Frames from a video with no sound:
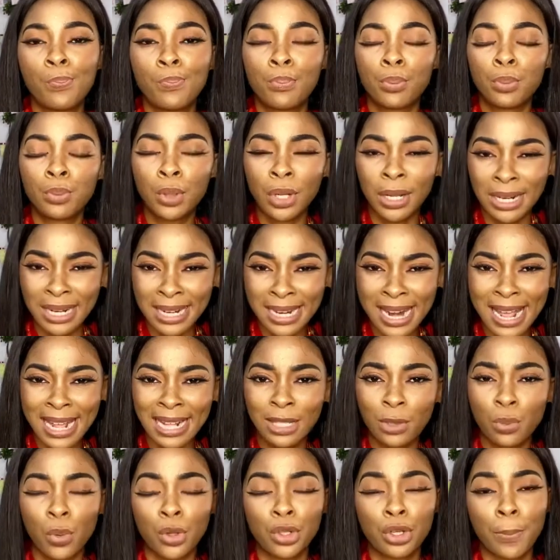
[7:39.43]

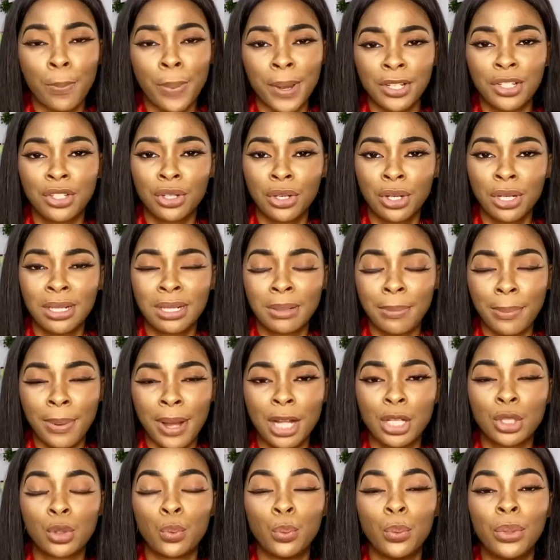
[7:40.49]
connect what you're passionate
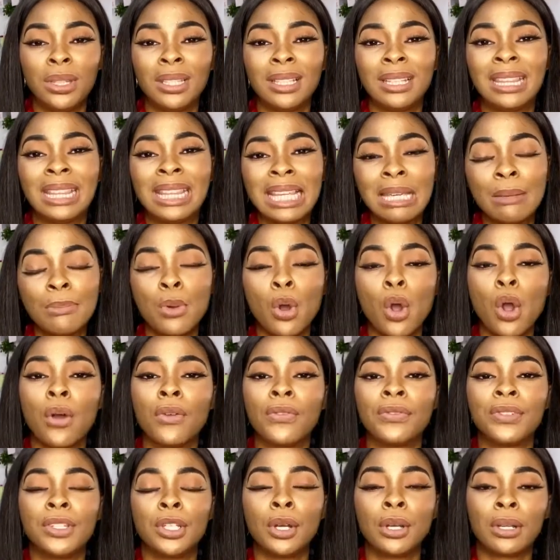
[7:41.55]
about with the theme of
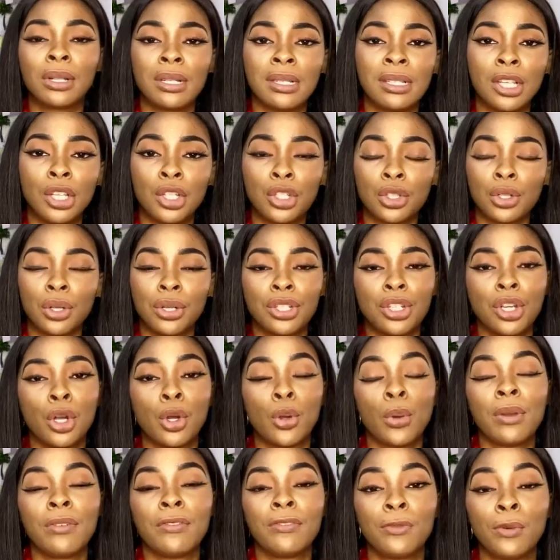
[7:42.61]
the organization you're
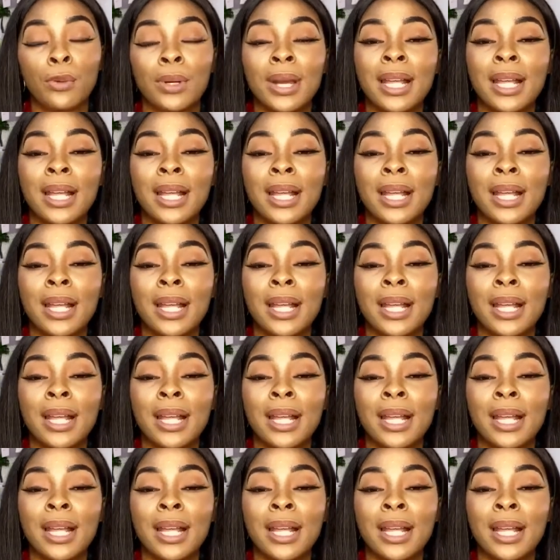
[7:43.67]
going for.